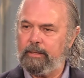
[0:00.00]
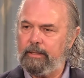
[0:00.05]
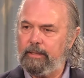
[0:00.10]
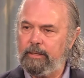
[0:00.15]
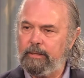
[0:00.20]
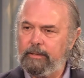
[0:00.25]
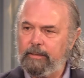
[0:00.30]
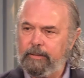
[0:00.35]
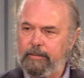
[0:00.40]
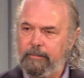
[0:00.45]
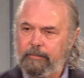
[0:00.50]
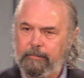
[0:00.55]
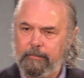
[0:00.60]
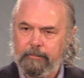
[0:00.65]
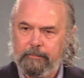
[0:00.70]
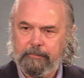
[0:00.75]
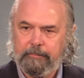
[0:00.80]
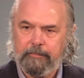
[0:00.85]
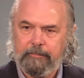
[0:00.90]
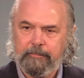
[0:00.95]

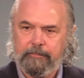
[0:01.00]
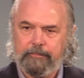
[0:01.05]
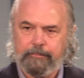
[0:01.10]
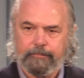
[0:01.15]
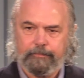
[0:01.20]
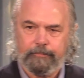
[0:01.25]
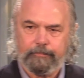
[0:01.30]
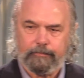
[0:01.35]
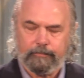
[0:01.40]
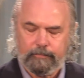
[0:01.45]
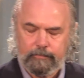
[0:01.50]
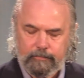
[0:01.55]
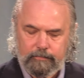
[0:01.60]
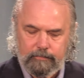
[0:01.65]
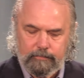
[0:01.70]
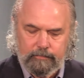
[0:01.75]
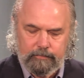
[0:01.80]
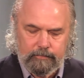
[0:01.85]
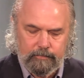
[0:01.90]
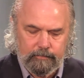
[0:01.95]

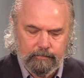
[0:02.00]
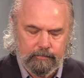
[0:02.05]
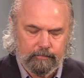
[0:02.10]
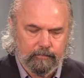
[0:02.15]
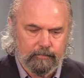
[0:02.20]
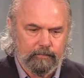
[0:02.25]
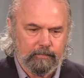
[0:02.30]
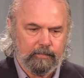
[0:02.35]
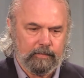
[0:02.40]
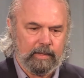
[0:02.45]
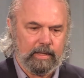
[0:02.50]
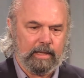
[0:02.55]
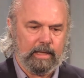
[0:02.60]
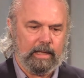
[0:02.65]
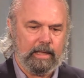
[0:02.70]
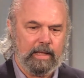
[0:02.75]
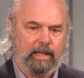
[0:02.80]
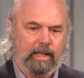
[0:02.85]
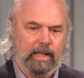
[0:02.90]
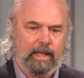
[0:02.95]

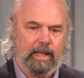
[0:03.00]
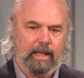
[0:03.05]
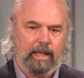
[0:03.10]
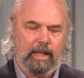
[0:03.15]
No one is speaking in this clip.